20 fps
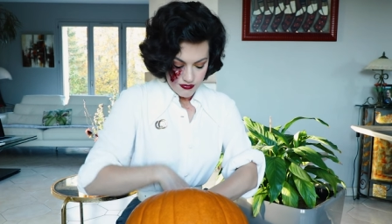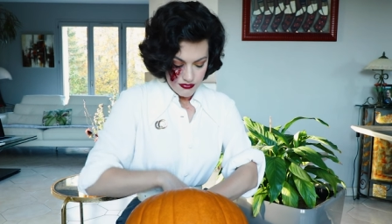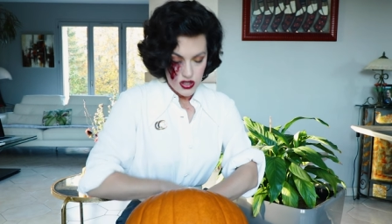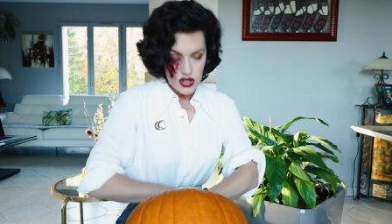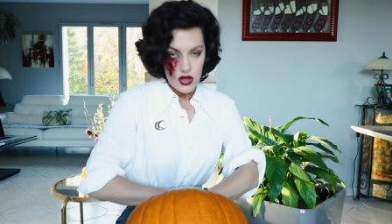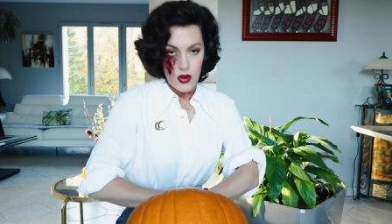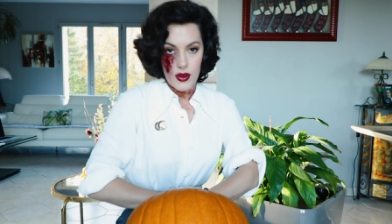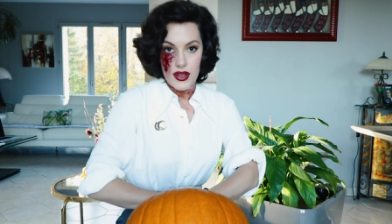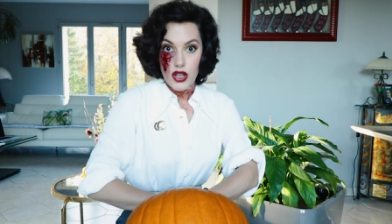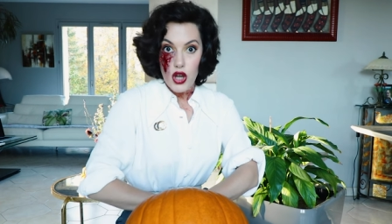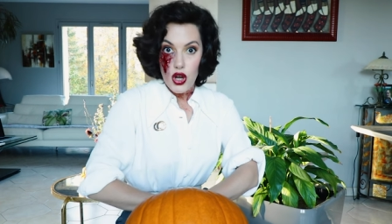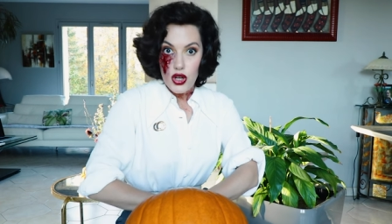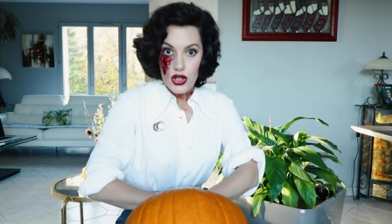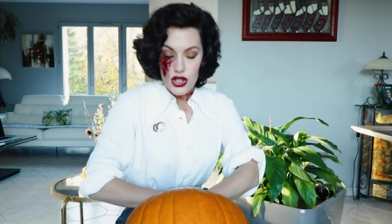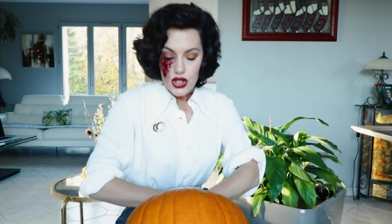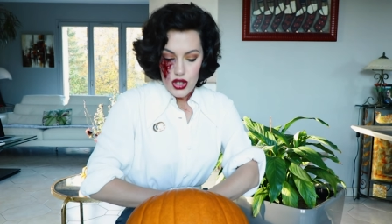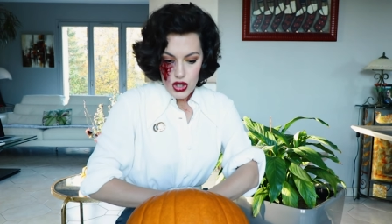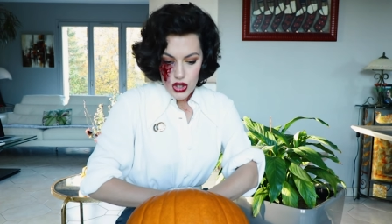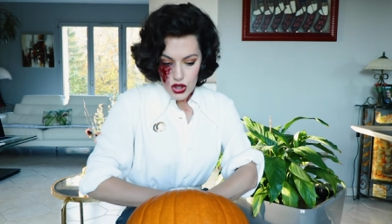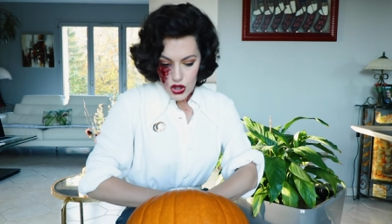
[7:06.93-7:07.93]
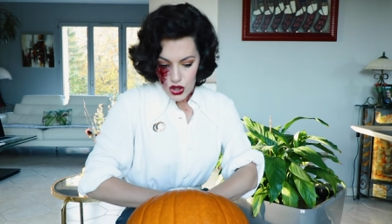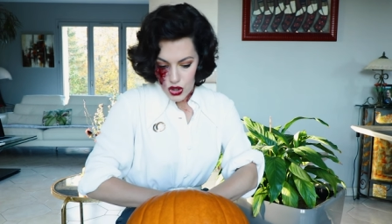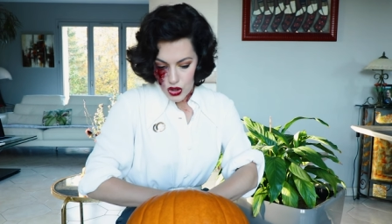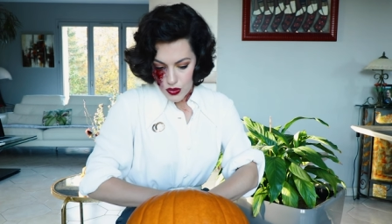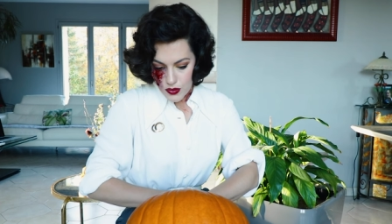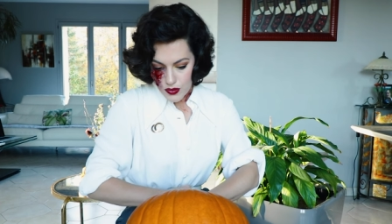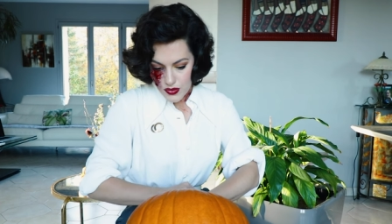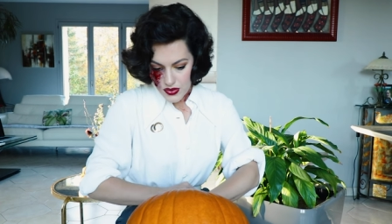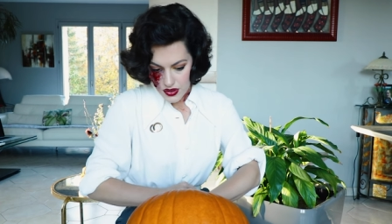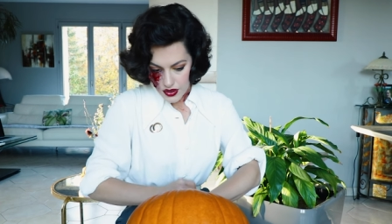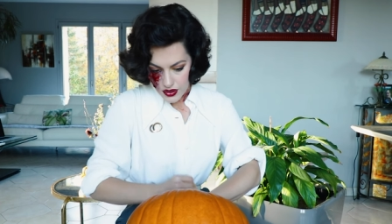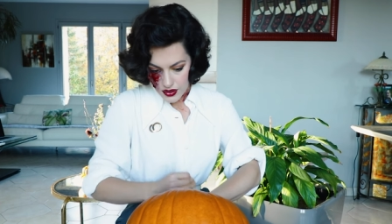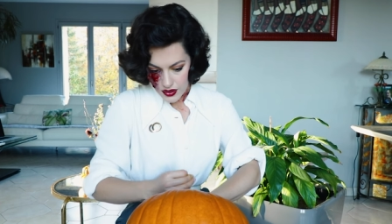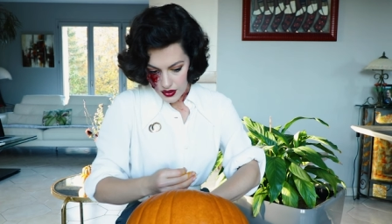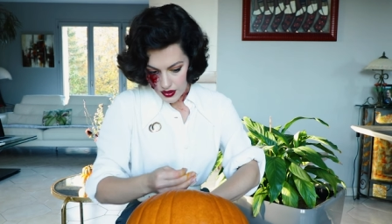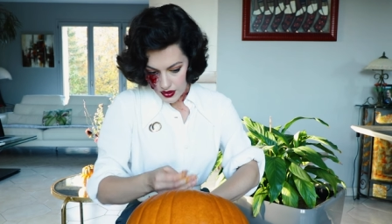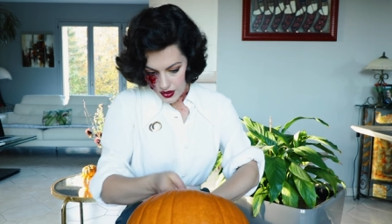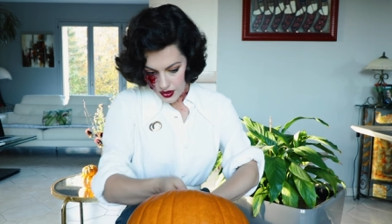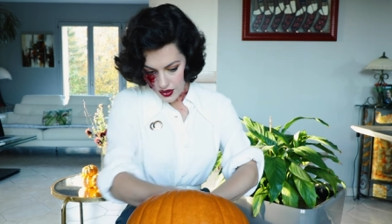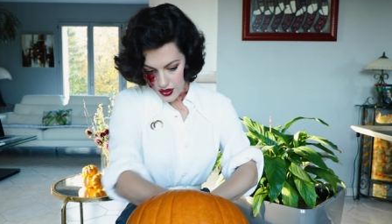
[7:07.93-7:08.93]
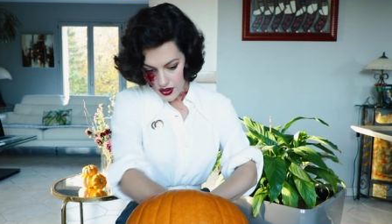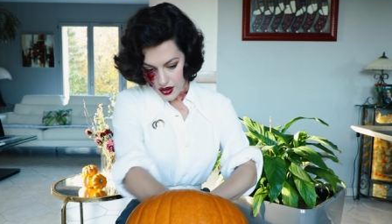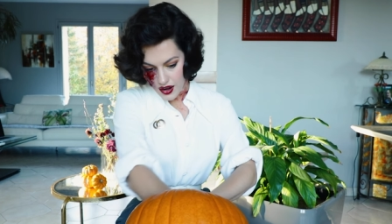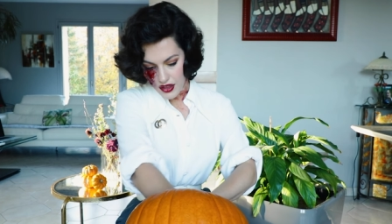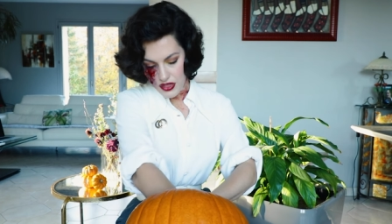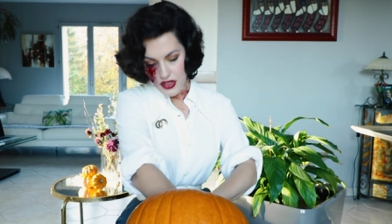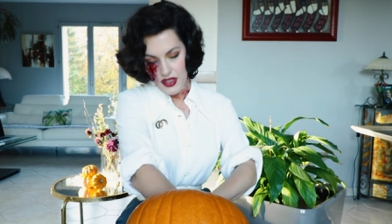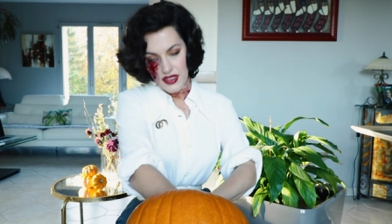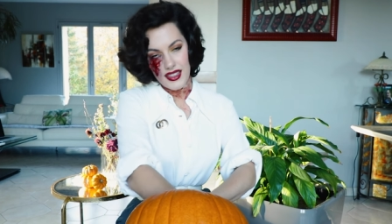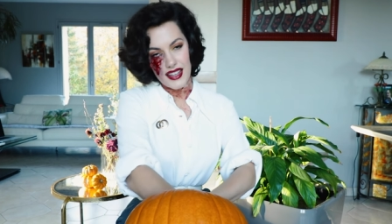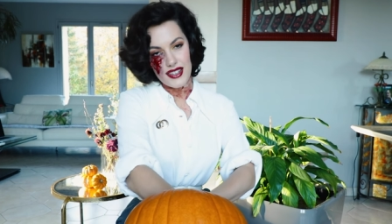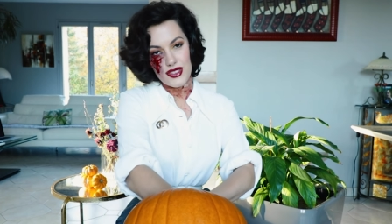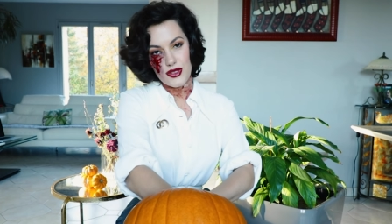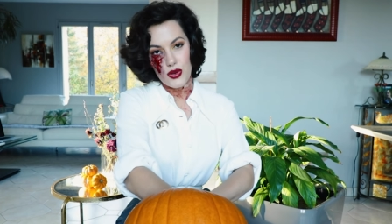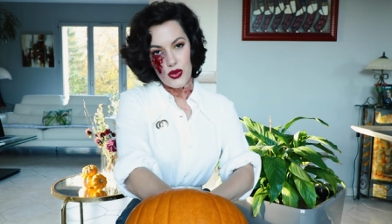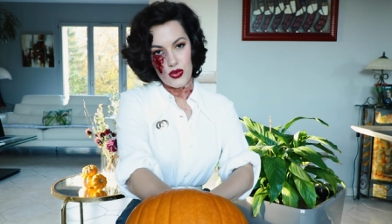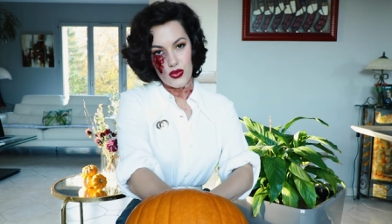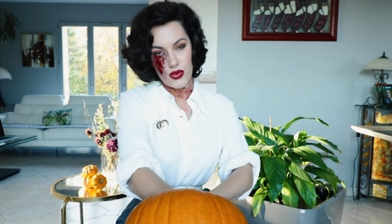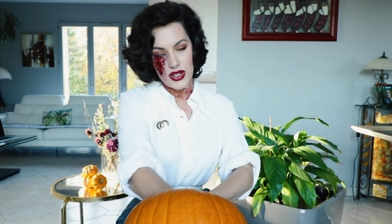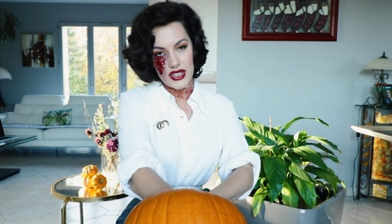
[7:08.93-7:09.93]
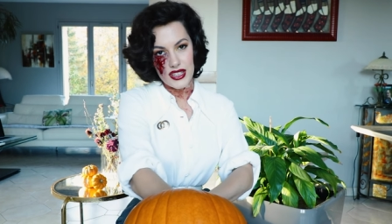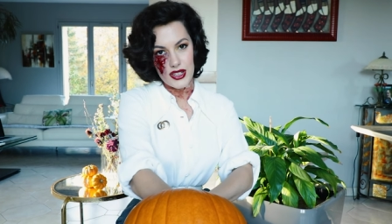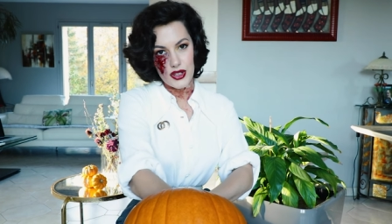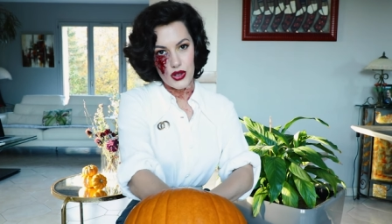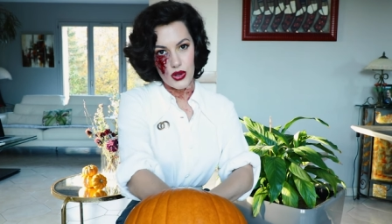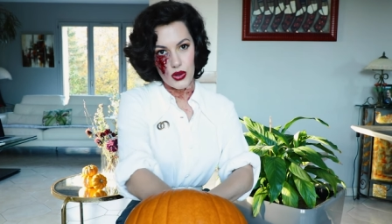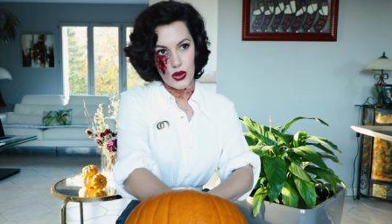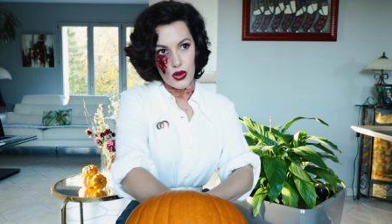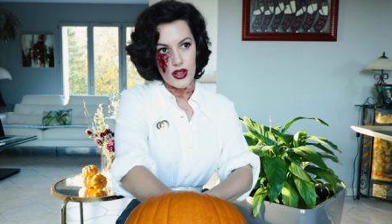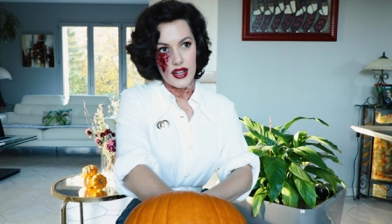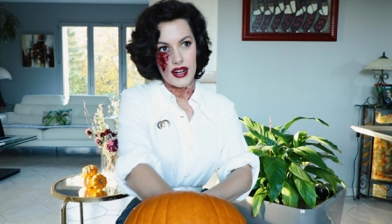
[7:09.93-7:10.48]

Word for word: sewing costumes, and I think that's all really cool,